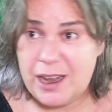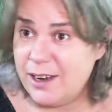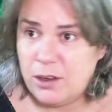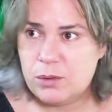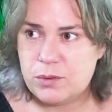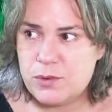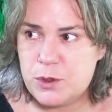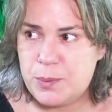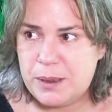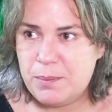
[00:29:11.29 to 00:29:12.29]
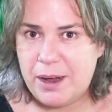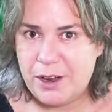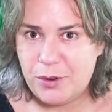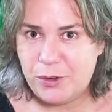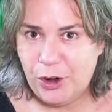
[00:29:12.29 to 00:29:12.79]
I don't spin my
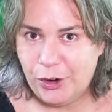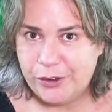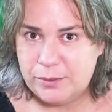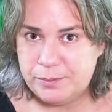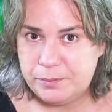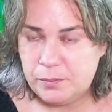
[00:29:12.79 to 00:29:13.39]
own yarn.